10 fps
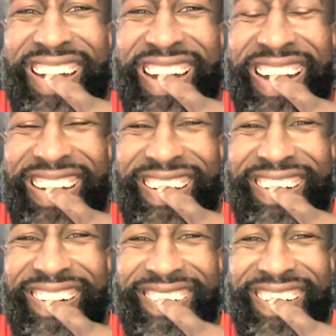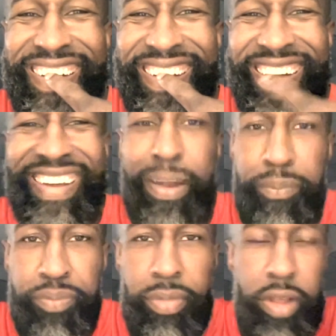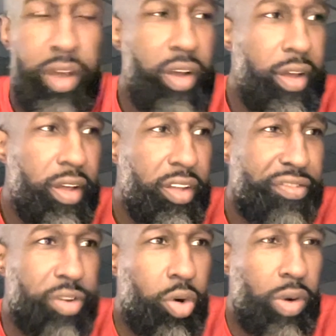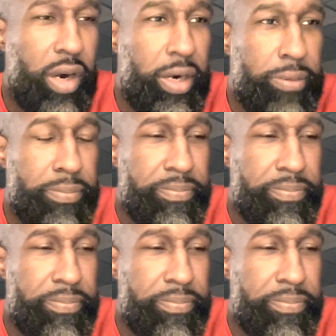right here. Okay. So